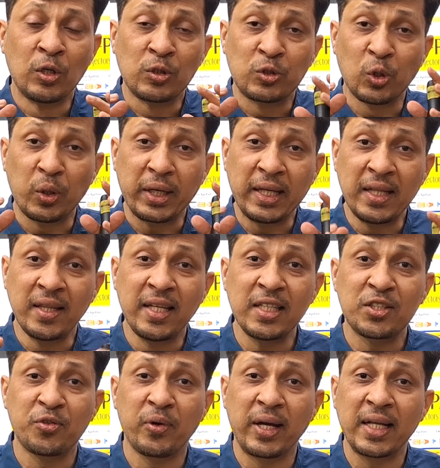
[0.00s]
So in
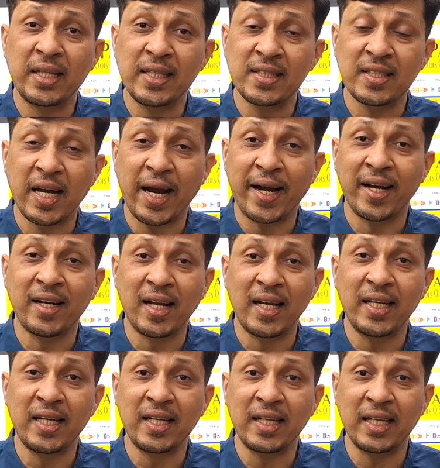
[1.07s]
this way, this
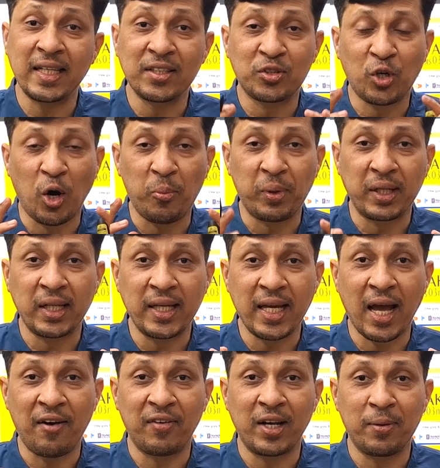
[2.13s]
adrenaline is
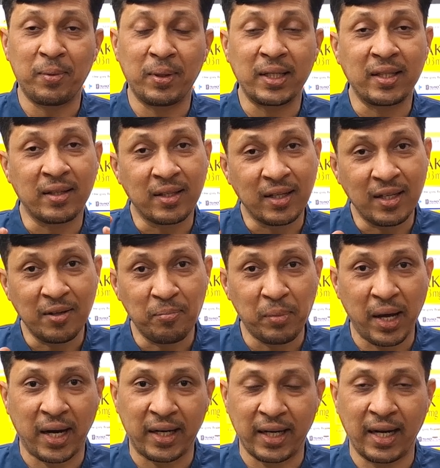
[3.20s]
commonly available in the
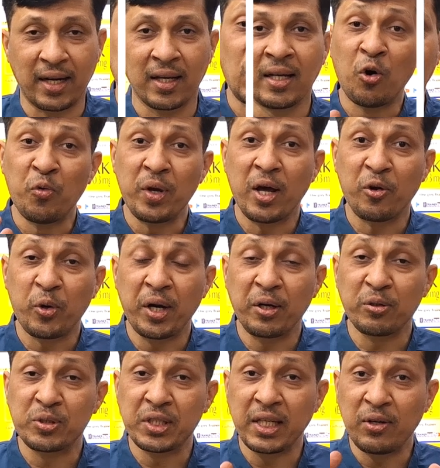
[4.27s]
market. Now we are going
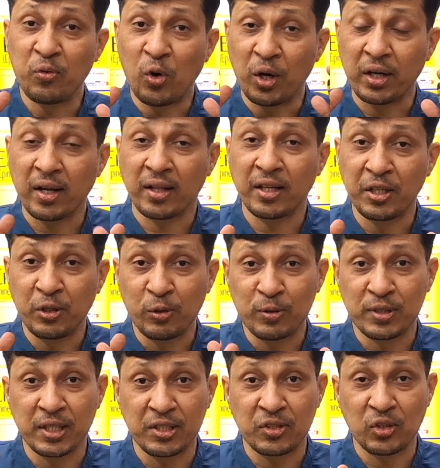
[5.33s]
to see what are the
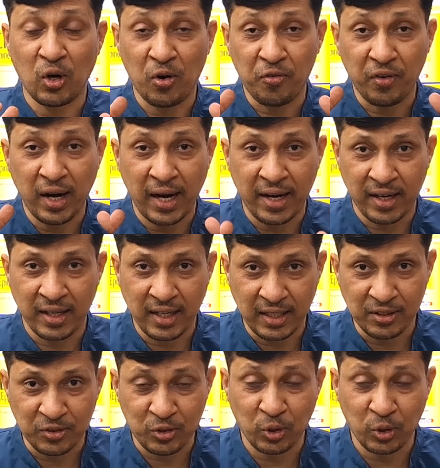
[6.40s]
uses of adrenaline.